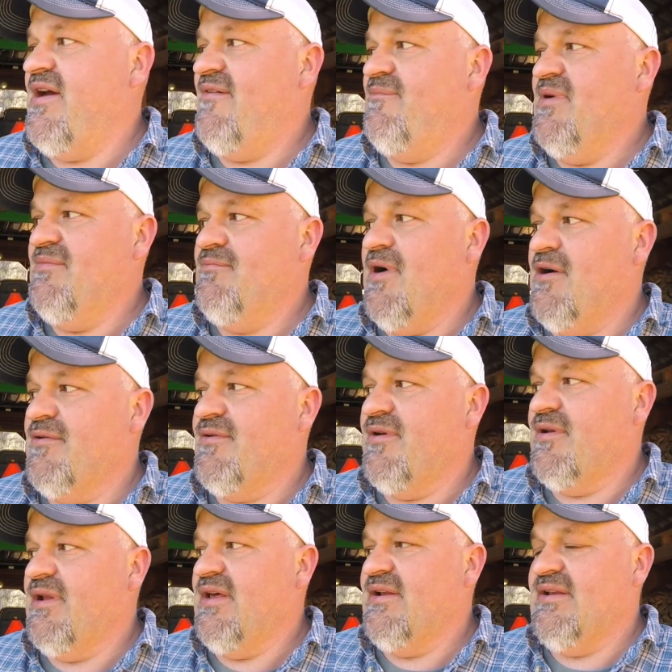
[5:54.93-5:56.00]
I've been burned
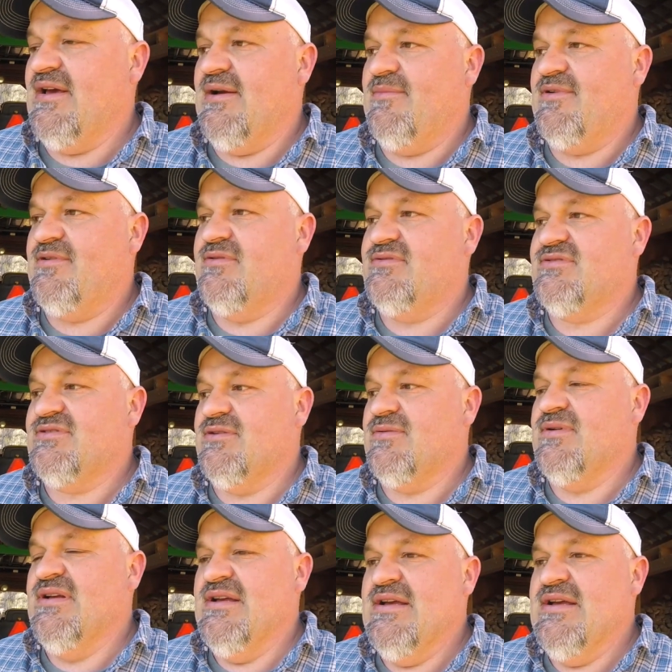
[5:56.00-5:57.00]
on that a time or two. So,